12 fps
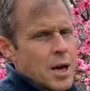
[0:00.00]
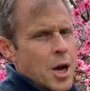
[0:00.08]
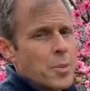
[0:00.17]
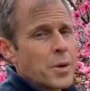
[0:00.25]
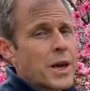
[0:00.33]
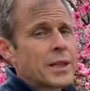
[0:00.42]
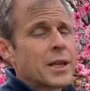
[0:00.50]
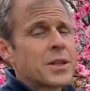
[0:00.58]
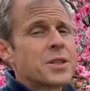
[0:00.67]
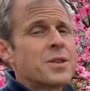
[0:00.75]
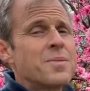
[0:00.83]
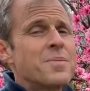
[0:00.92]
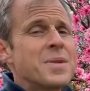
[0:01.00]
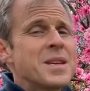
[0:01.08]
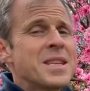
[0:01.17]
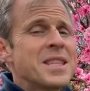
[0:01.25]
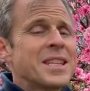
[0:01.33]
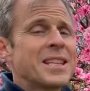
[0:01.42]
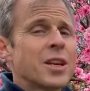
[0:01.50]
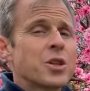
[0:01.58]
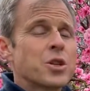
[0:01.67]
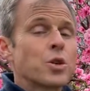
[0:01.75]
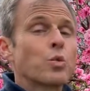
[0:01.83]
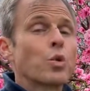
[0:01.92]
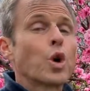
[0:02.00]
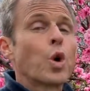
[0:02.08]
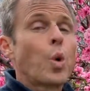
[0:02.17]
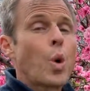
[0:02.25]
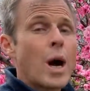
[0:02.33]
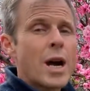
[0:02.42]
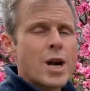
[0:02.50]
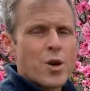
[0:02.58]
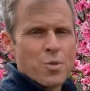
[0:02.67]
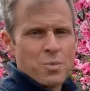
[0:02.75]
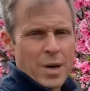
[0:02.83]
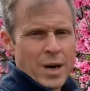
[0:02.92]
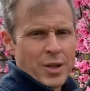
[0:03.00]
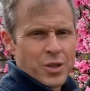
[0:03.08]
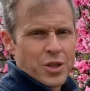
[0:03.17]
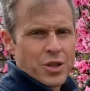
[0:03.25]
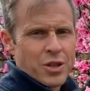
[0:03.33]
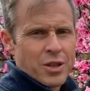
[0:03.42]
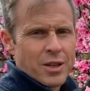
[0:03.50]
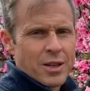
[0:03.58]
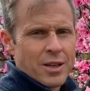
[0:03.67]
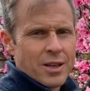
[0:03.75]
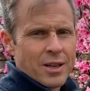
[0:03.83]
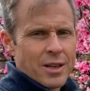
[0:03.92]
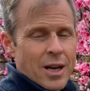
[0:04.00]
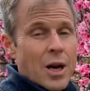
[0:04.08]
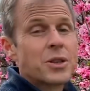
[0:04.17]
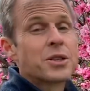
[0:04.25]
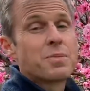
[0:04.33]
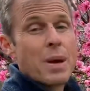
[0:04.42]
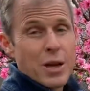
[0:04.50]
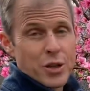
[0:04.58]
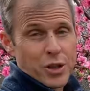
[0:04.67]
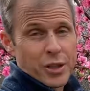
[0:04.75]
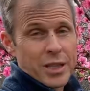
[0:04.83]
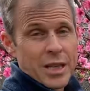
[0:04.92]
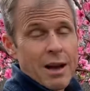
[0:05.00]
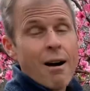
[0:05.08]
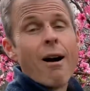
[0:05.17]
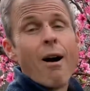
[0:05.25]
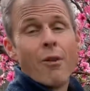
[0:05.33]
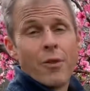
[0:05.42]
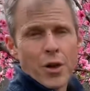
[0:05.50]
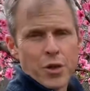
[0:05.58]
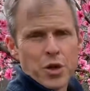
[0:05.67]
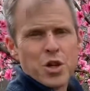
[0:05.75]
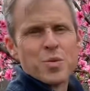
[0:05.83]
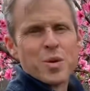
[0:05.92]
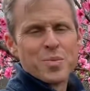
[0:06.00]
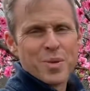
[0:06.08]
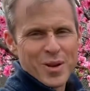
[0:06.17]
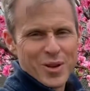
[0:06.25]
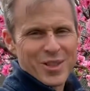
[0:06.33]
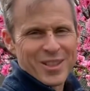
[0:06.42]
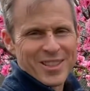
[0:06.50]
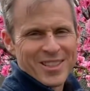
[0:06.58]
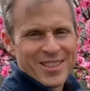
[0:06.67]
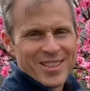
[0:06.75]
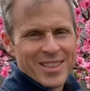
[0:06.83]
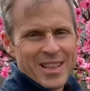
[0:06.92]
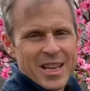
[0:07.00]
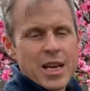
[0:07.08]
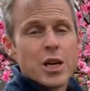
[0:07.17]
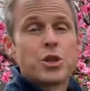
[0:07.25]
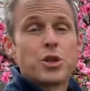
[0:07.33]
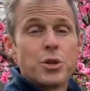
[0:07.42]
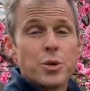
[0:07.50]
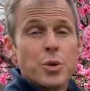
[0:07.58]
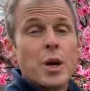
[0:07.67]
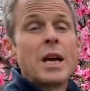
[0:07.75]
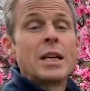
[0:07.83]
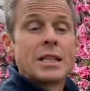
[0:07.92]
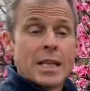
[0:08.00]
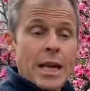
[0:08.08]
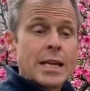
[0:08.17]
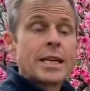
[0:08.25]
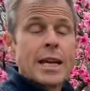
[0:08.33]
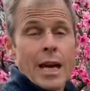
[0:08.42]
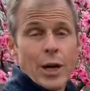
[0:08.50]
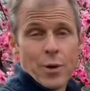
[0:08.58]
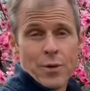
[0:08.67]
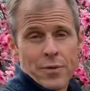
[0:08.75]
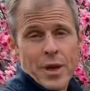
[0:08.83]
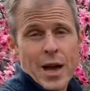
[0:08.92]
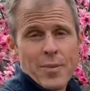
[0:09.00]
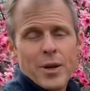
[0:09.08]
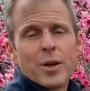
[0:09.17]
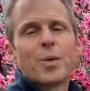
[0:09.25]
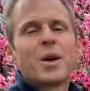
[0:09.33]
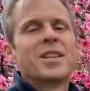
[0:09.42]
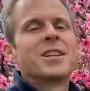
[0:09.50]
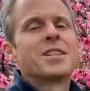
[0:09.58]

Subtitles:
But that doesn't mean that it doesn't require much, especially of other human persons, to take care of them in a way that's